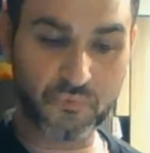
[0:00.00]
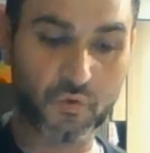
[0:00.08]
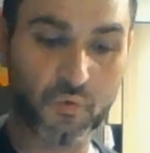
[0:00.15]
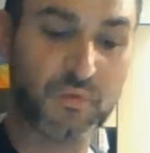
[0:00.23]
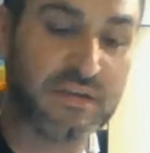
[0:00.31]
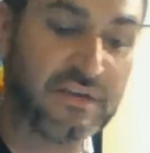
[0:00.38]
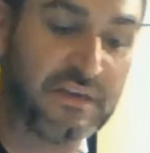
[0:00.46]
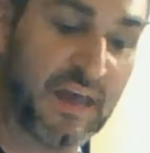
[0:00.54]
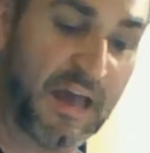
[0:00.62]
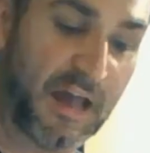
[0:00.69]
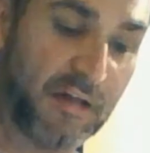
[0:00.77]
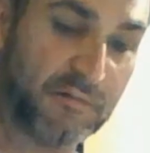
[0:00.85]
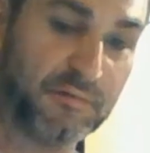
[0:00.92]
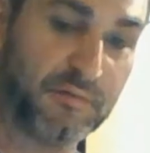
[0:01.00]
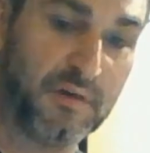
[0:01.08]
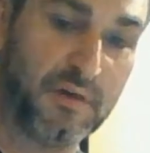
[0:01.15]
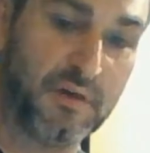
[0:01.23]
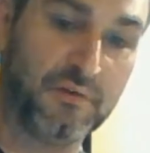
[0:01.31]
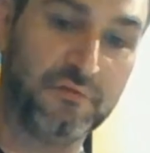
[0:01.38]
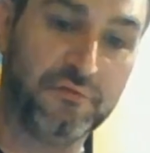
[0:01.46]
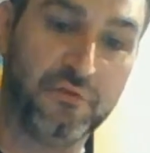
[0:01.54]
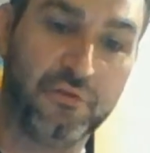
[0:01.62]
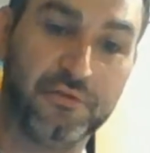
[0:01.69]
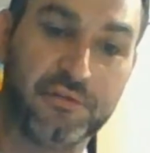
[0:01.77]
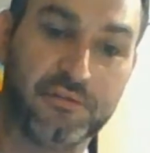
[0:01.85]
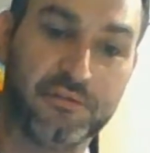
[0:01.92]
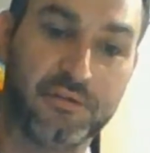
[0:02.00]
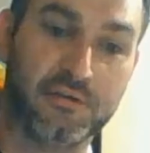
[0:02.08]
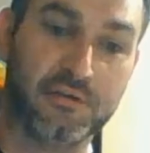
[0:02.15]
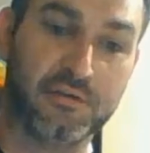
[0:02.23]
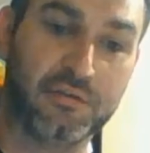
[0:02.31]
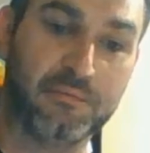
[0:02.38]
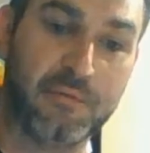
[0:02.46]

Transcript: We have Fuller's Earth